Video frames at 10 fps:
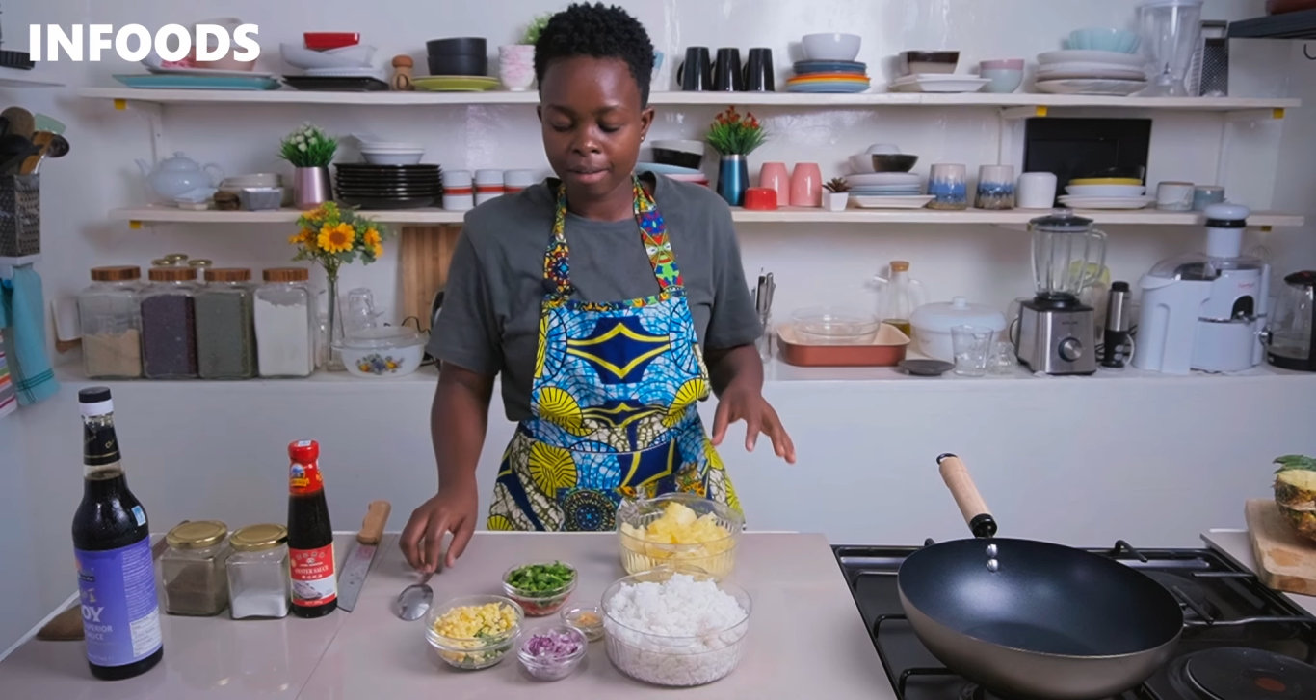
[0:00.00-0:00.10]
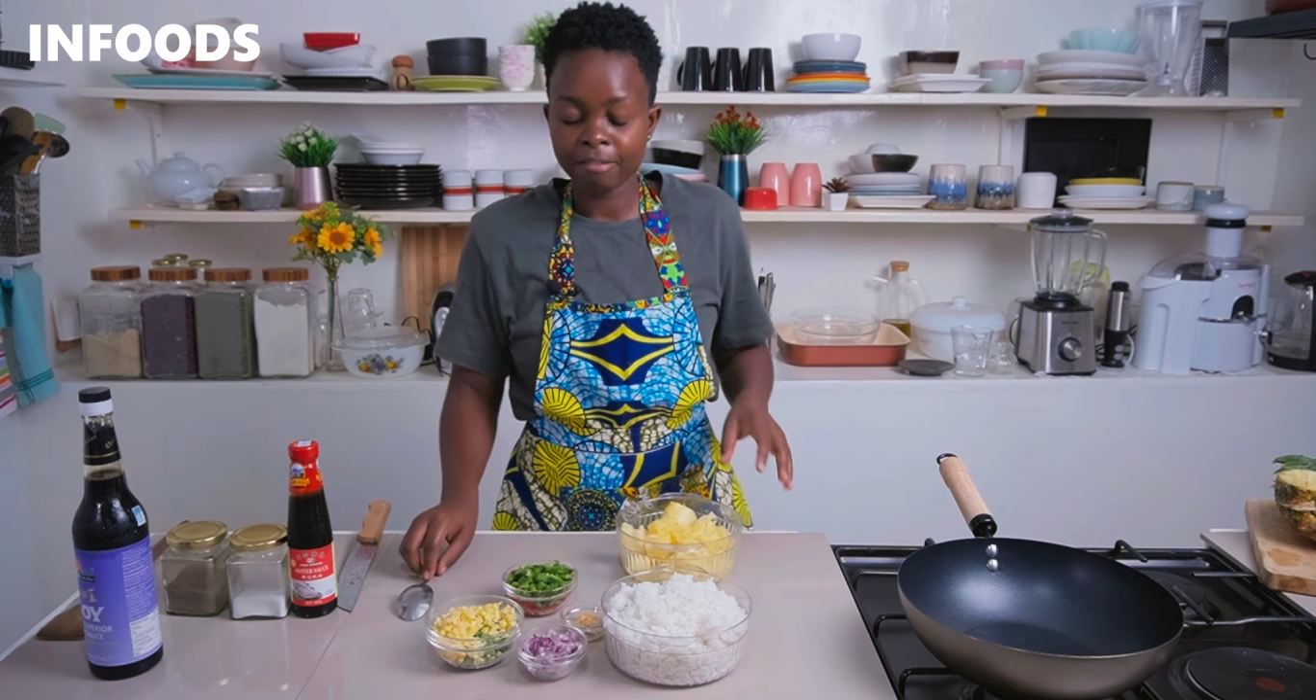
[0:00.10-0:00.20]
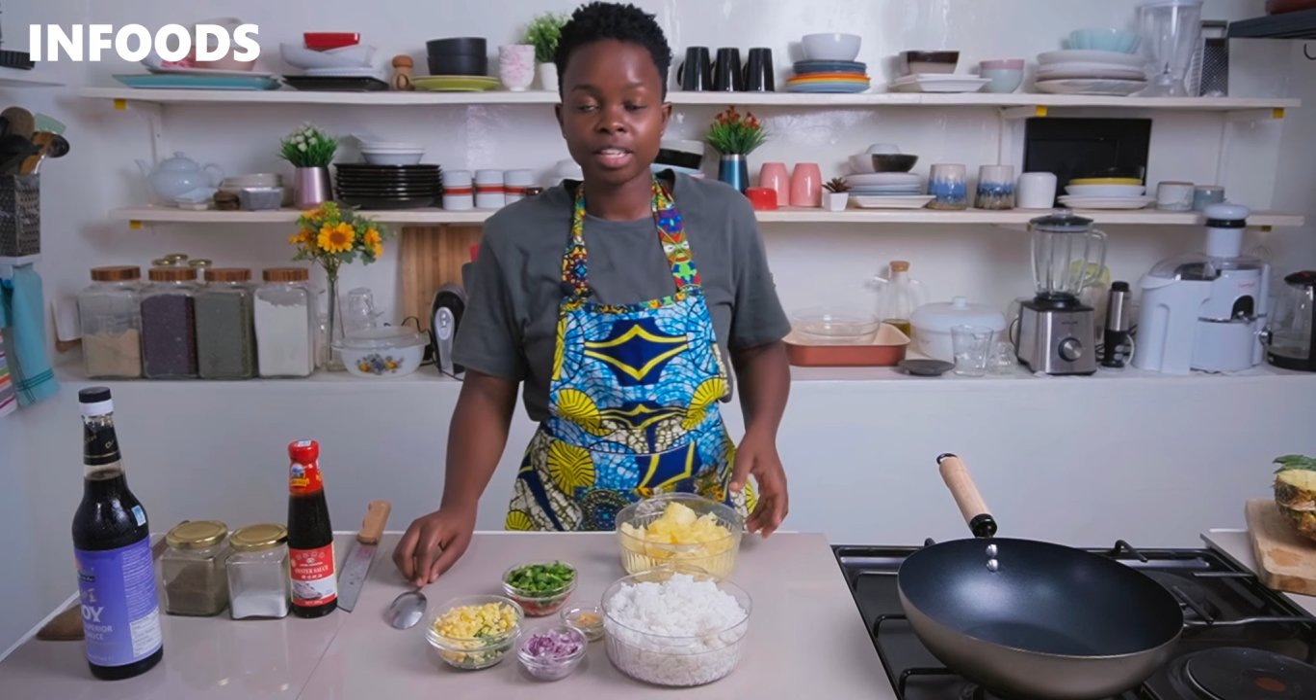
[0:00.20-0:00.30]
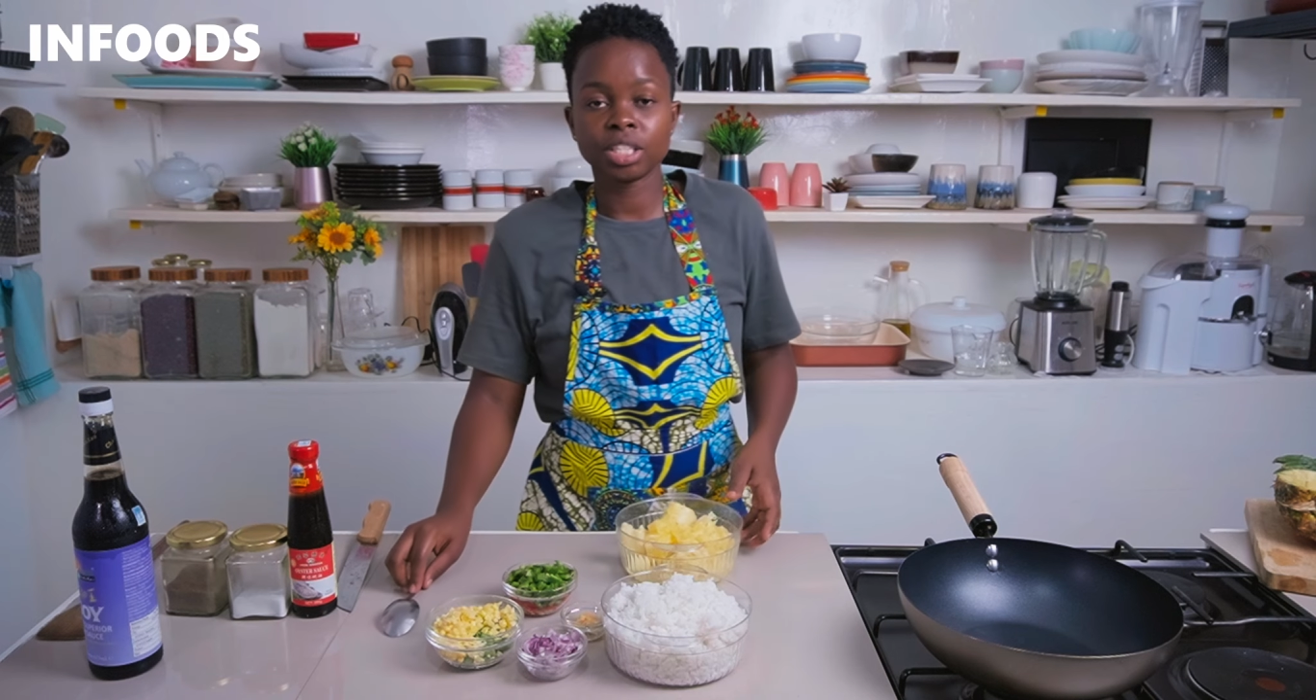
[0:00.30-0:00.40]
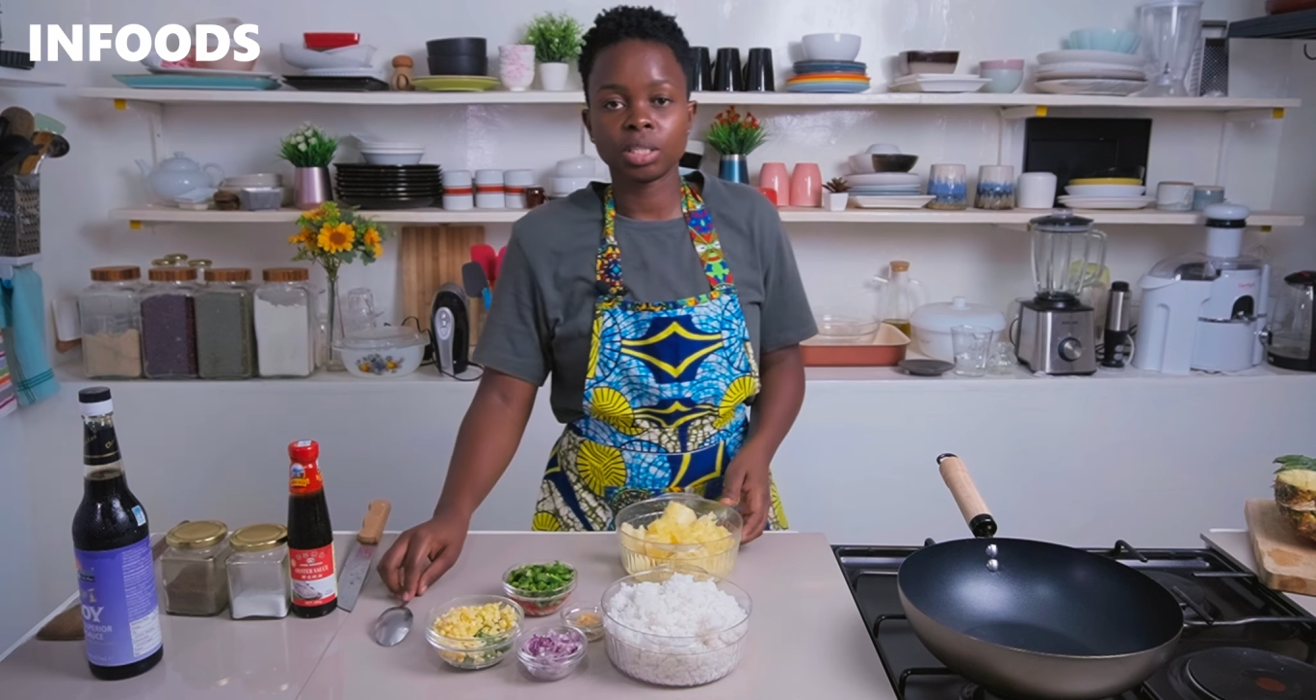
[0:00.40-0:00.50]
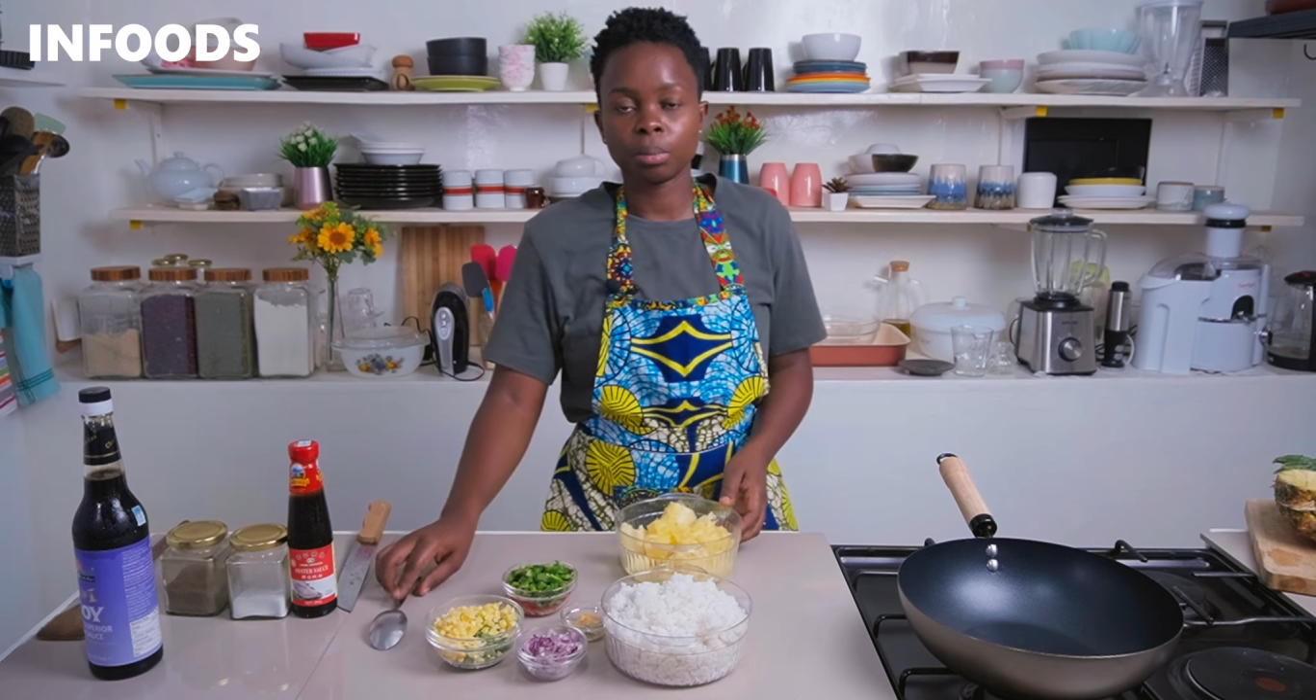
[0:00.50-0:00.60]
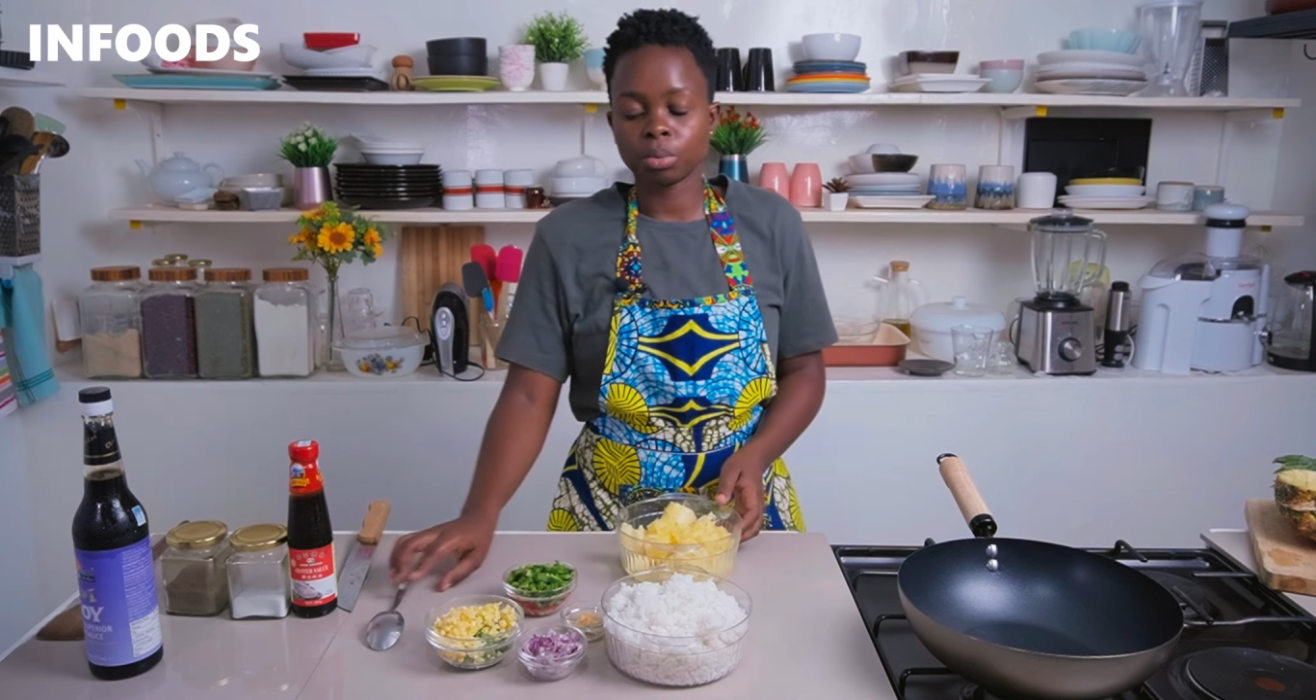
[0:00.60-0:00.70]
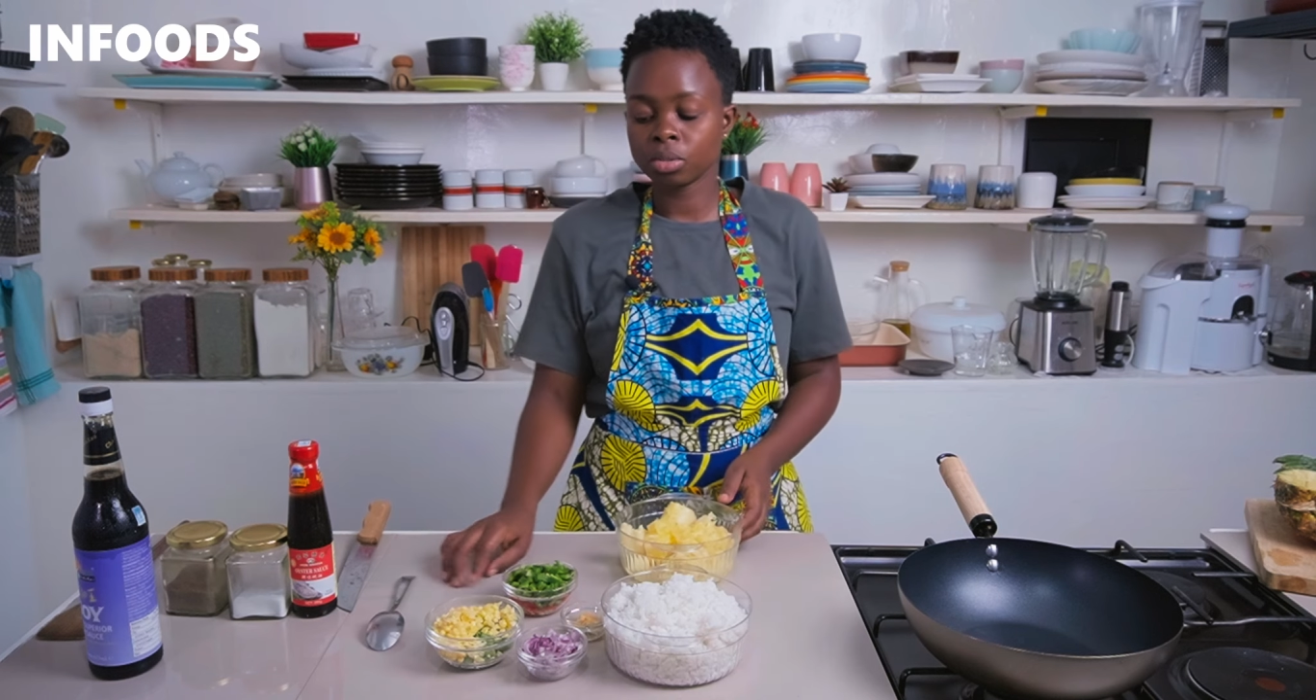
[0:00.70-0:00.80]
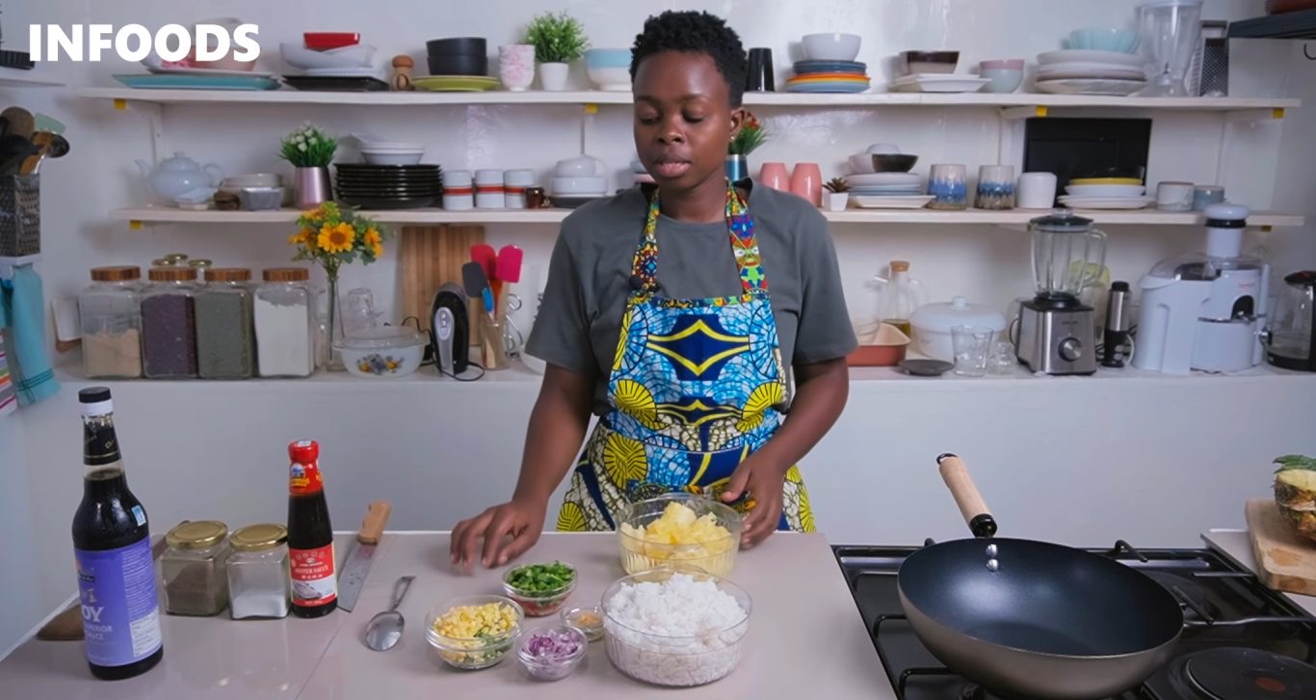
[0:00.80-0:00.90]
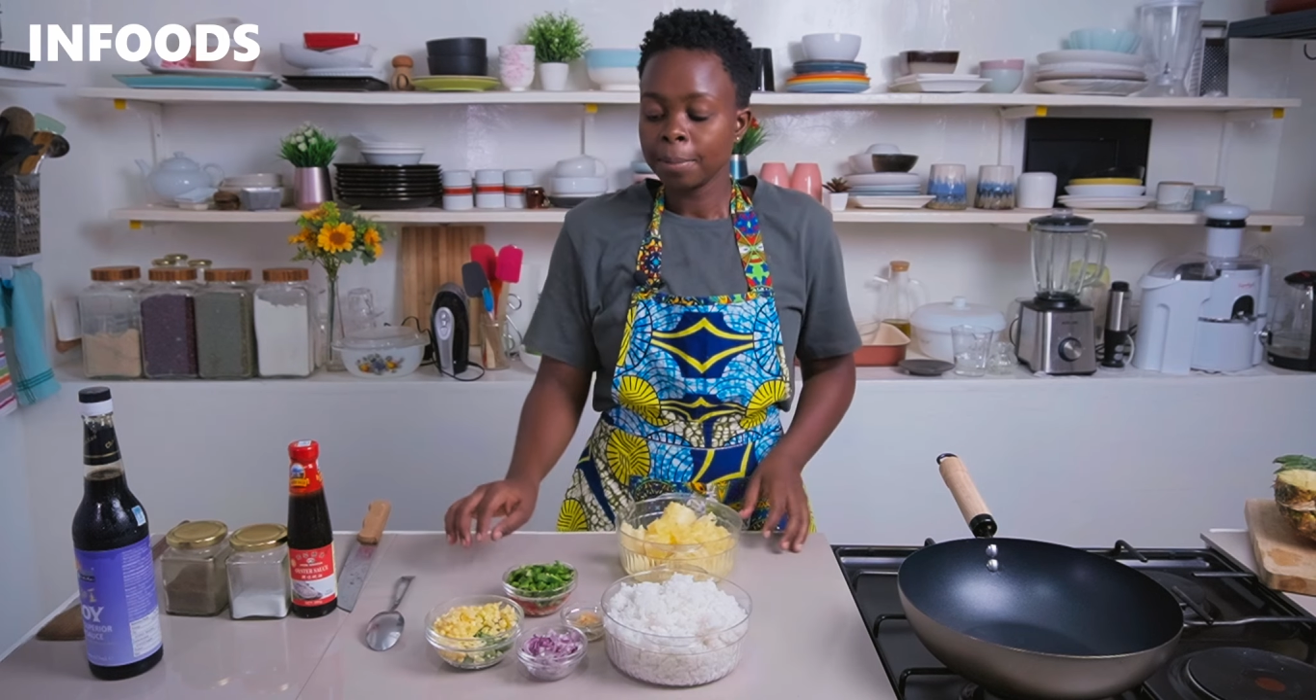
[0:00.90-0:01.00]

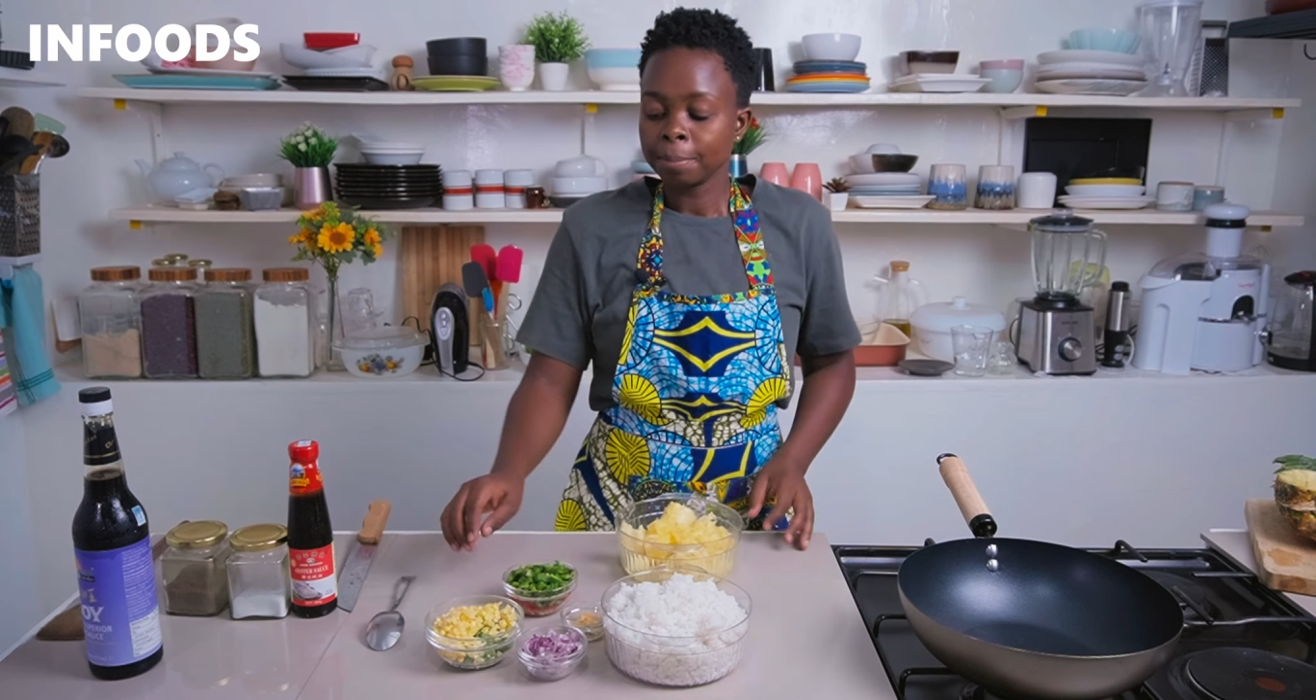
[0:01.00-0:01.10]
vegetables.